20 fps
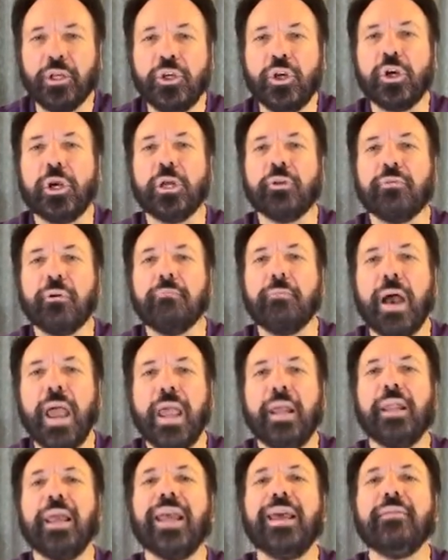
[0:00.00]
You can
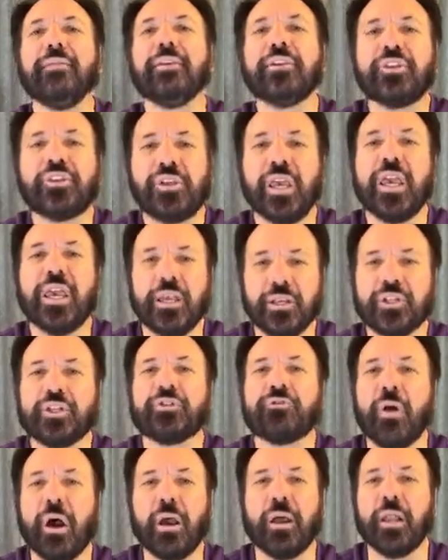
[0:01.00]
remain in the sea,
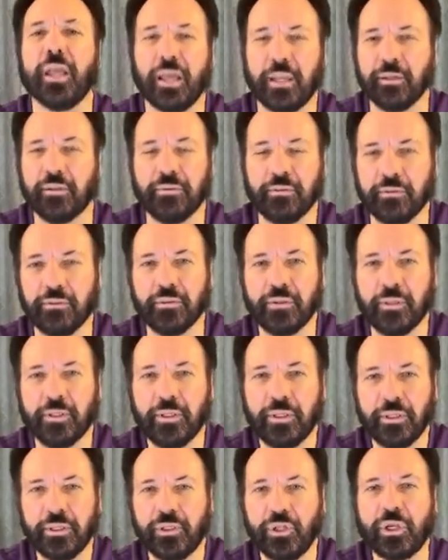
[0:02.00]
struggling
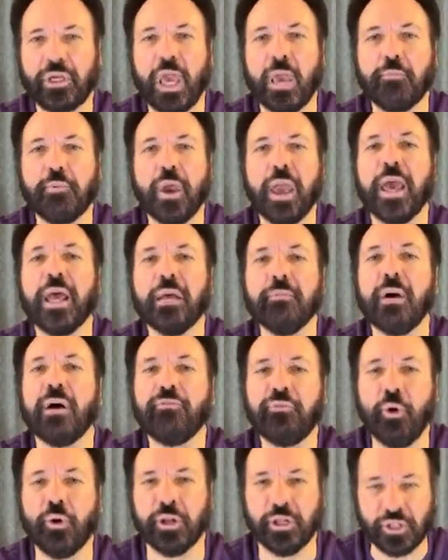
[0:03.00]
to keep your head
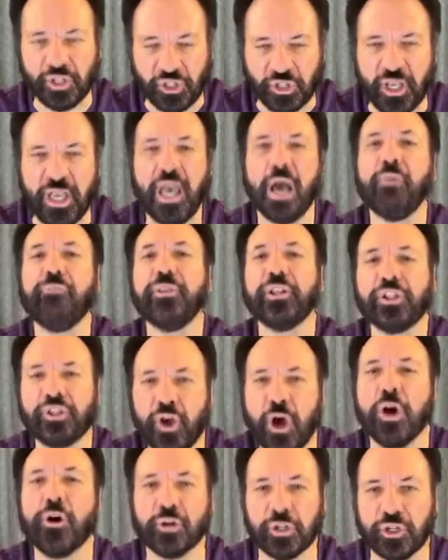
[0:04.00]
above water, sea of the
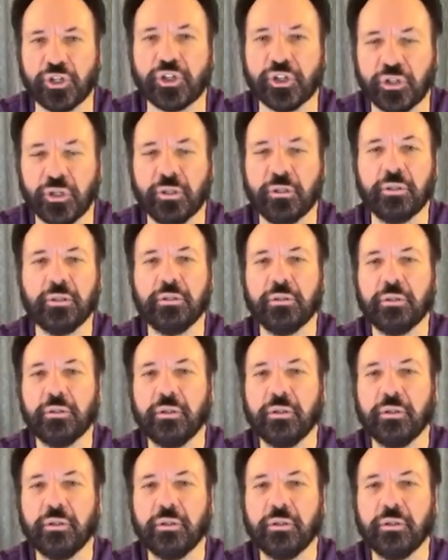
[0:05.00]
church.